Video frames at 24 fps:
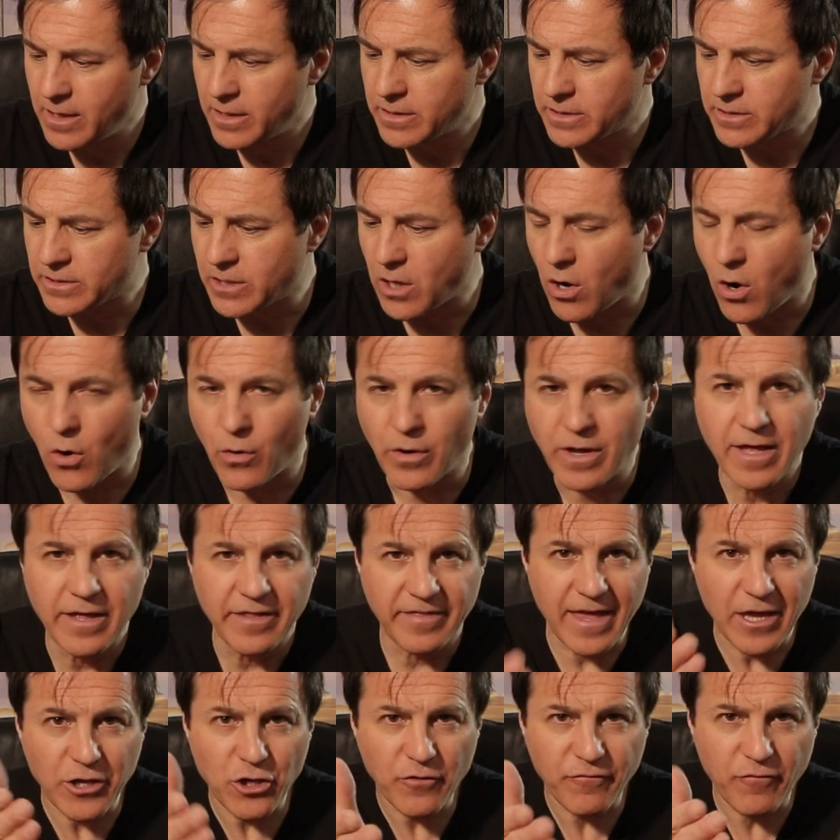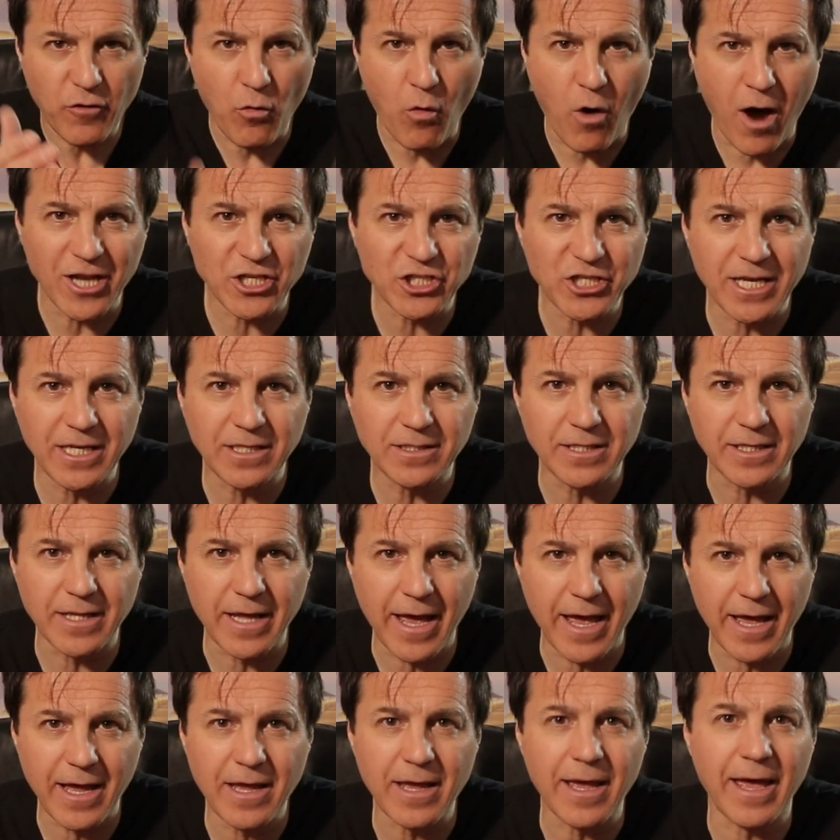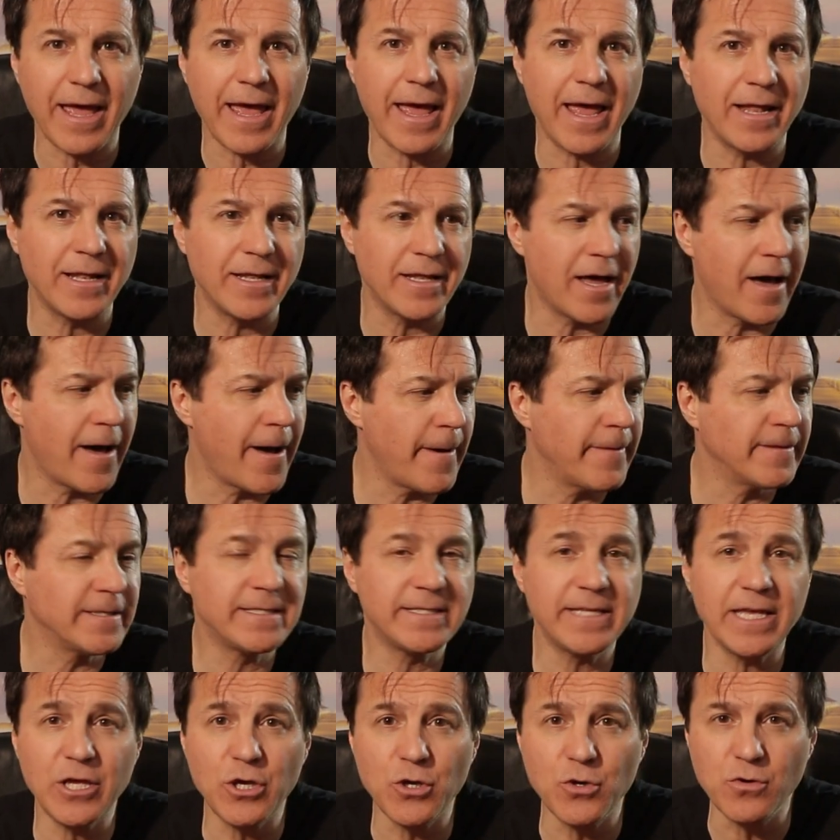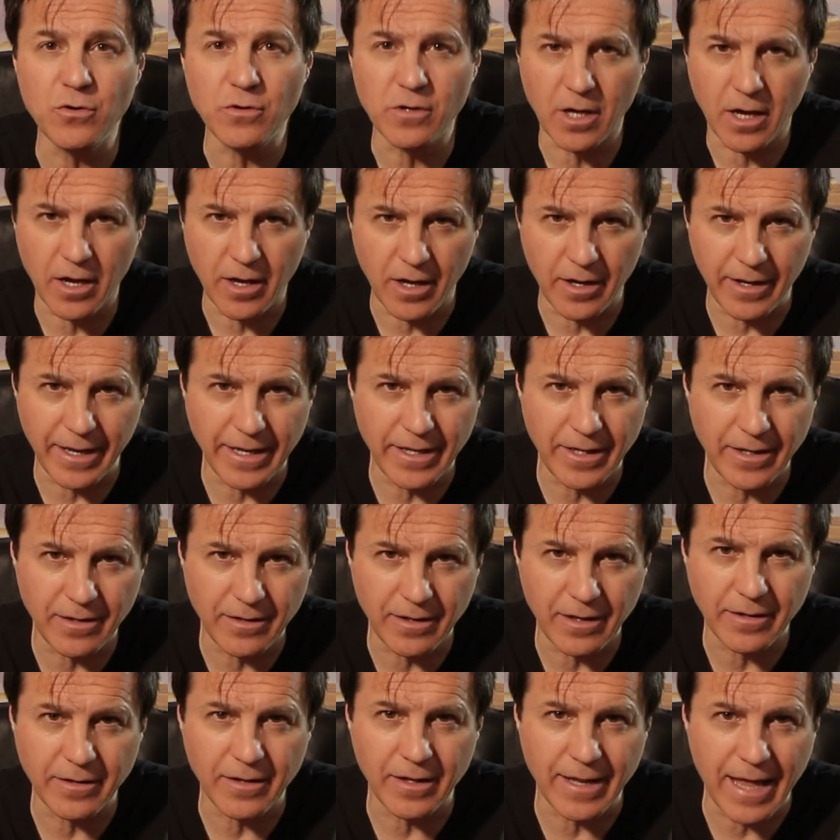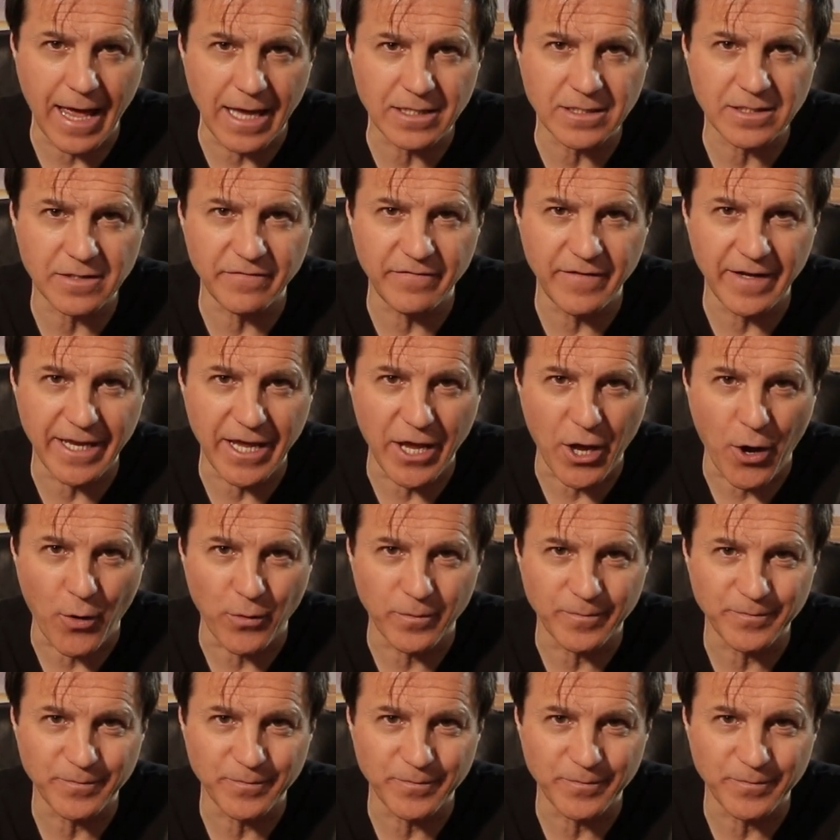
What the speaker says: So thank you for watching today, and see you in the next video.